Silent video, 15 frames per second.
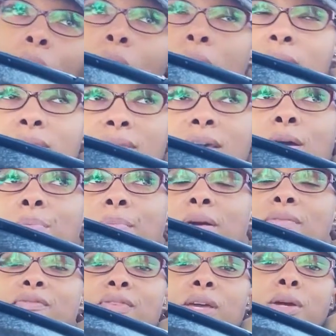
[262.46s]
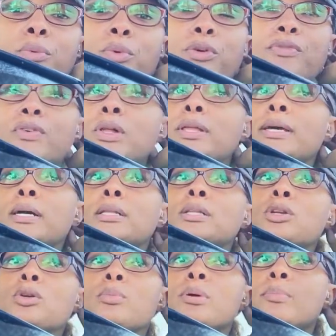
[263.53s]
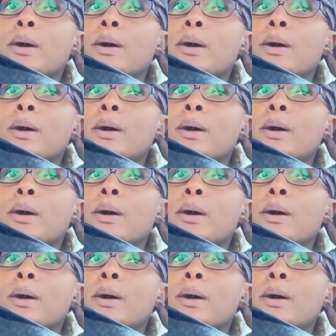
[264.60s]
I think my feet were feeling a little bit